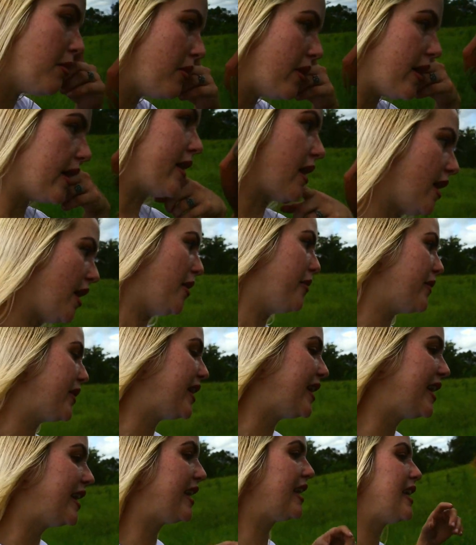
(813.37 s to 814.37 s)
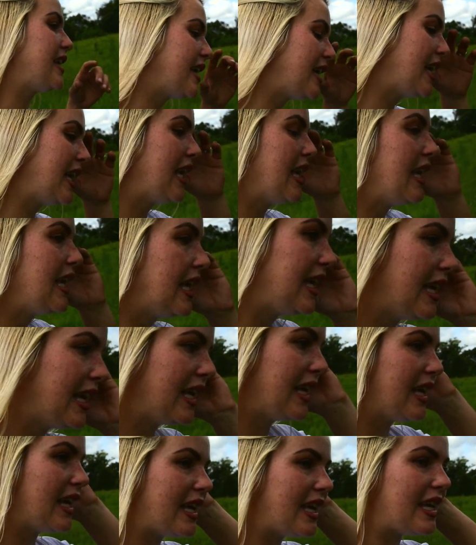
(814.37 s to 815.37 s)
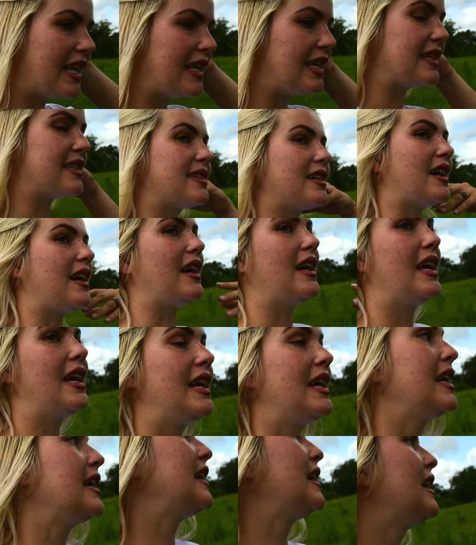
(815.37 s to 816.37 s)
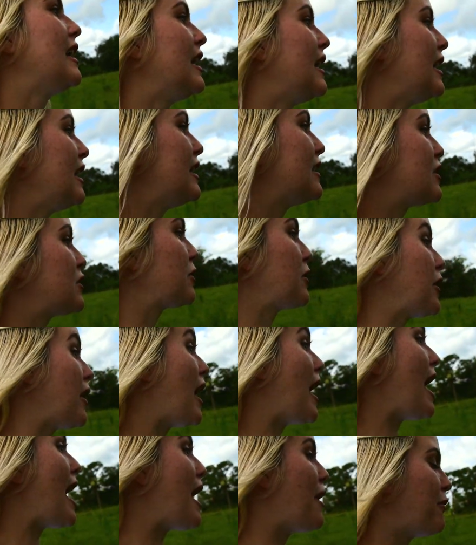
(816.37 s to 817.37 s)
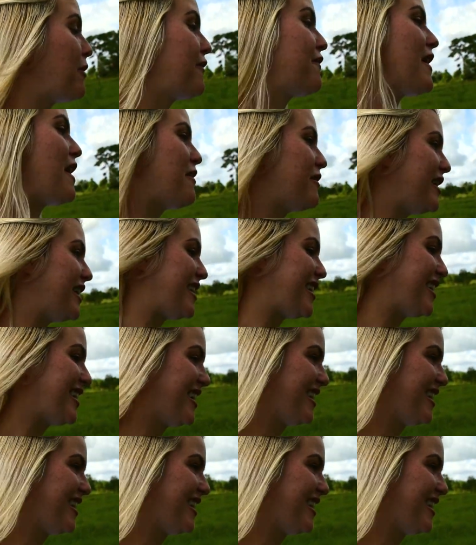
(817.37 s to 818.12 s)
but um, he's uh. Ah. Ah, we found it!